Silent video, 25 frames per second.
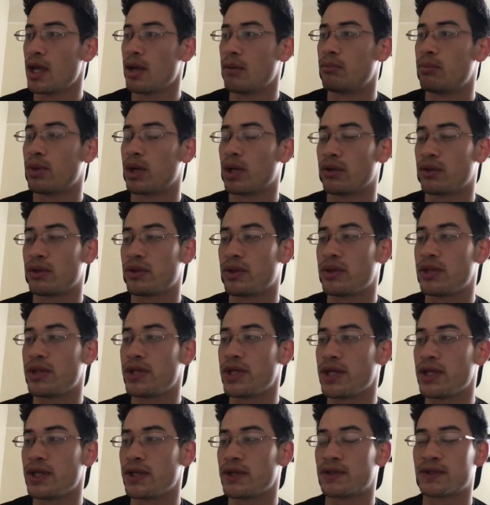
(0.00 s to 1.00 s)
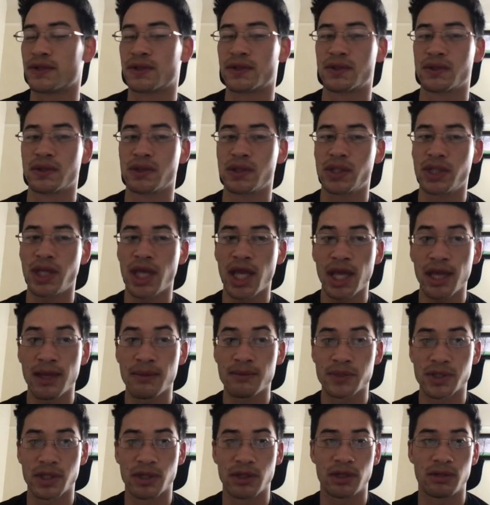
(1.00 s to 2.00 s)
But these
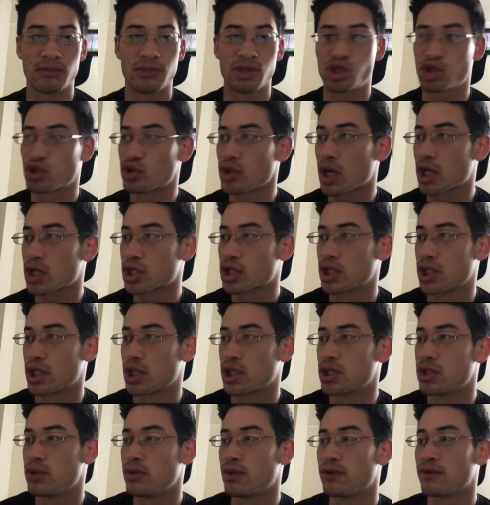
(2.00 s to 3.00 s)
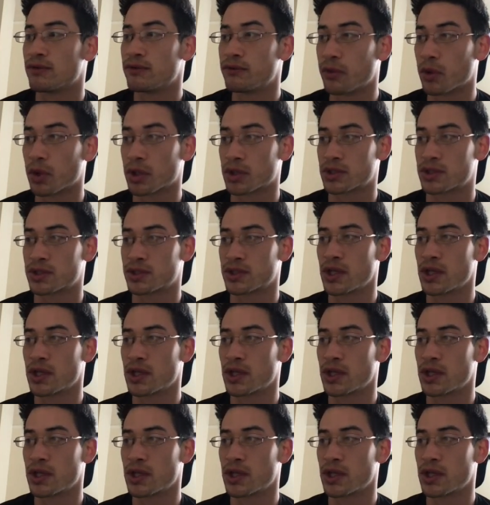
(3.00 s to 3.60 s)
games are going to be structured to enforce